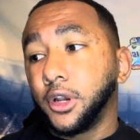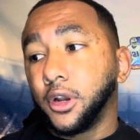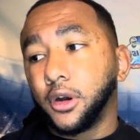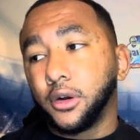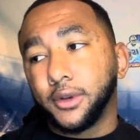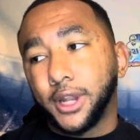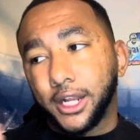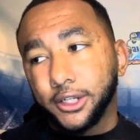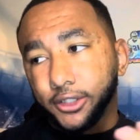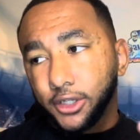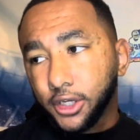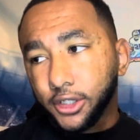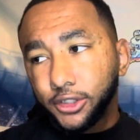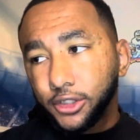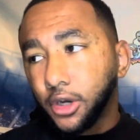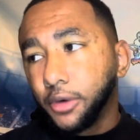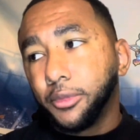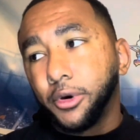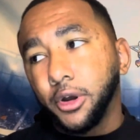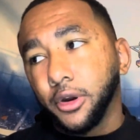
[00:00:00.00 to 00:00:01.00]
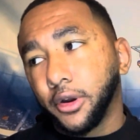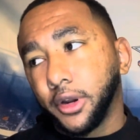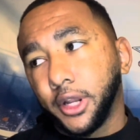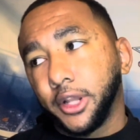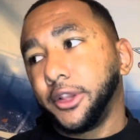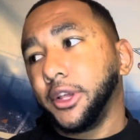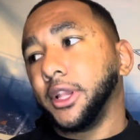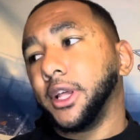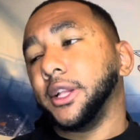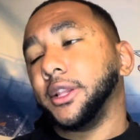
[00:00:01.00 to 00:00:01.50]
not trying to showboat or
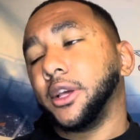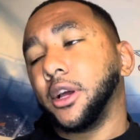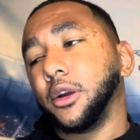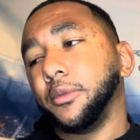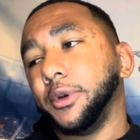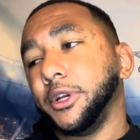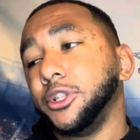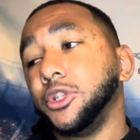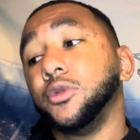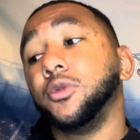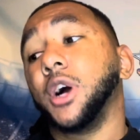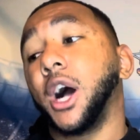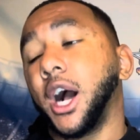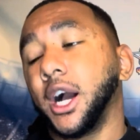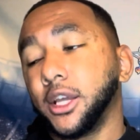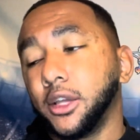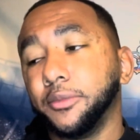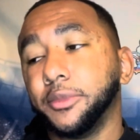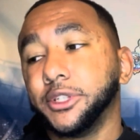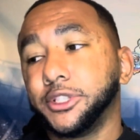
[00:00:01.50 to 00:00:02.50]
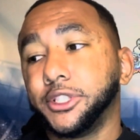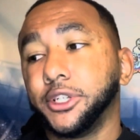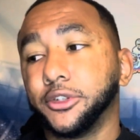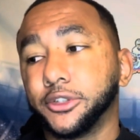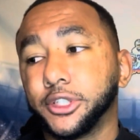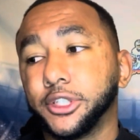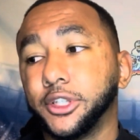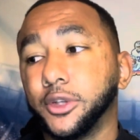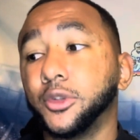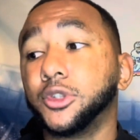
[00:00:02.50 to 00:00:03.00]
anything like that or be too cocky, but
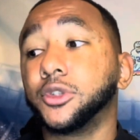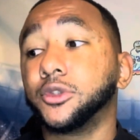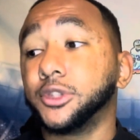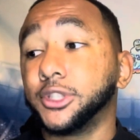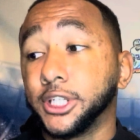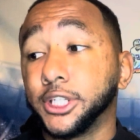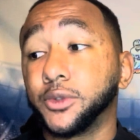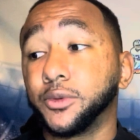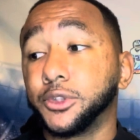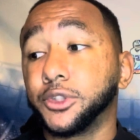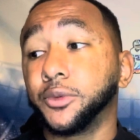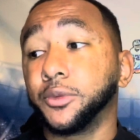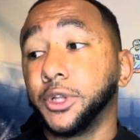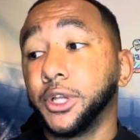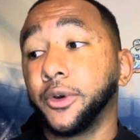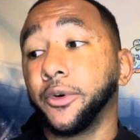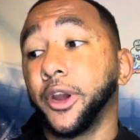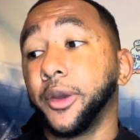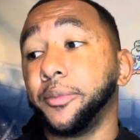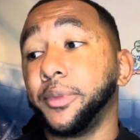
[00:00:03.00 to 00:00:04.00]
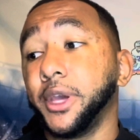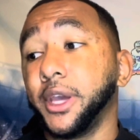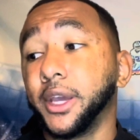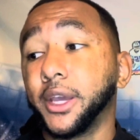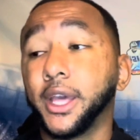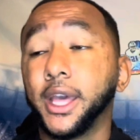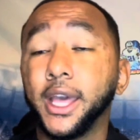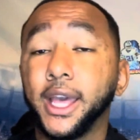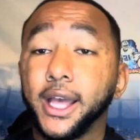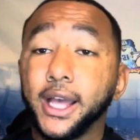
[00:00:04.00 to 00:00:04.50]
seriously, this was a really great
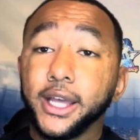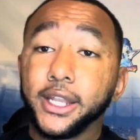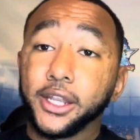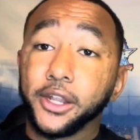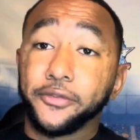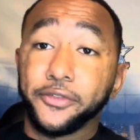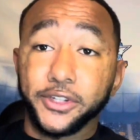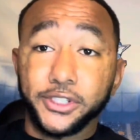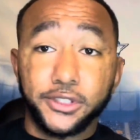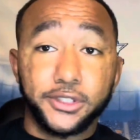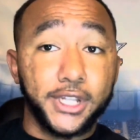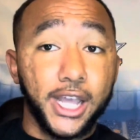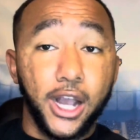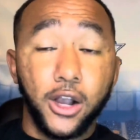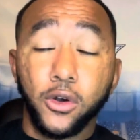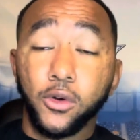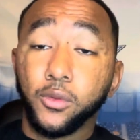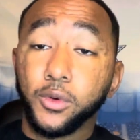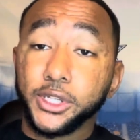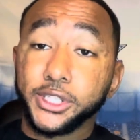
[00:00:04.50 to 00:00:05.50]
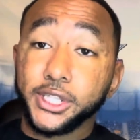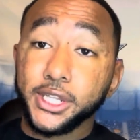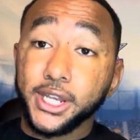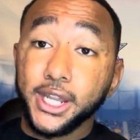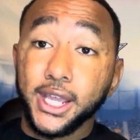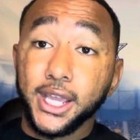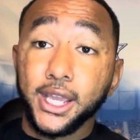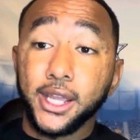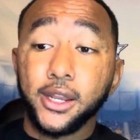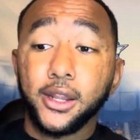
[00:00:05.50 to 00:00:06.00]
pick. Defensive tackle was in
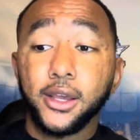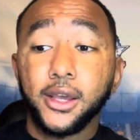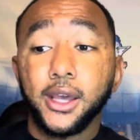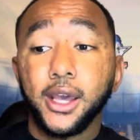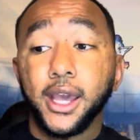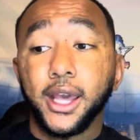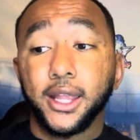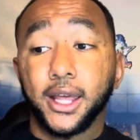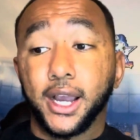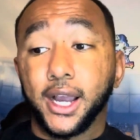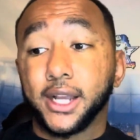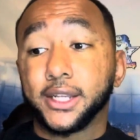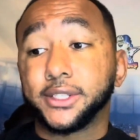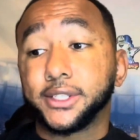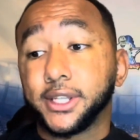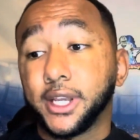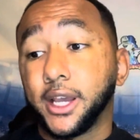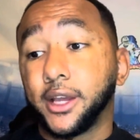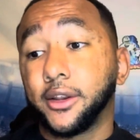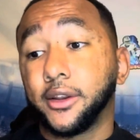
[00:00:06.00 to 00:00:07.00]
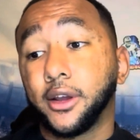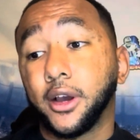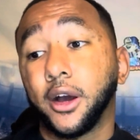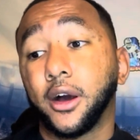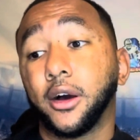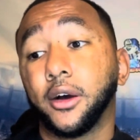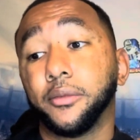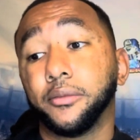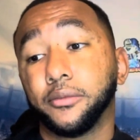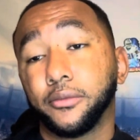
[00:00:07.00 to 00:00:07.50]
need. Like I said,
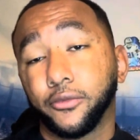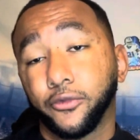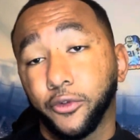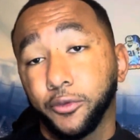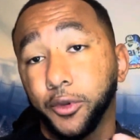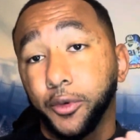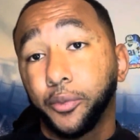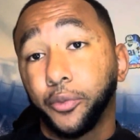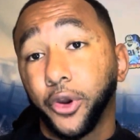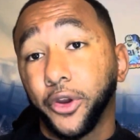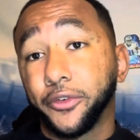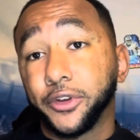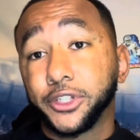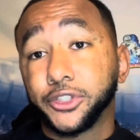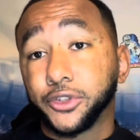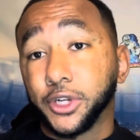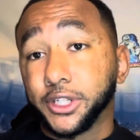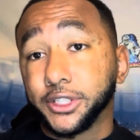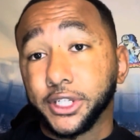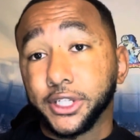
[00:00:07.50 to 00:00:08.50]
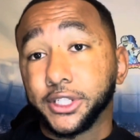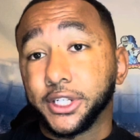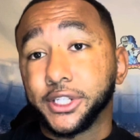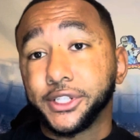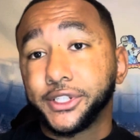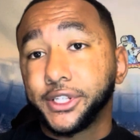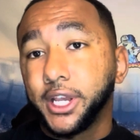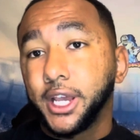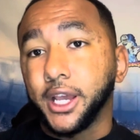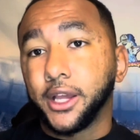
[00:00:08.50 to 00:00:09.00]
from the previous traits I
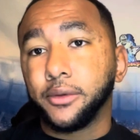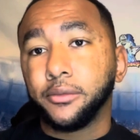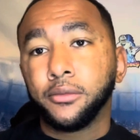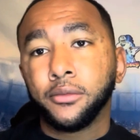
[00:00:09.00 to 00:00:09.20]
just said,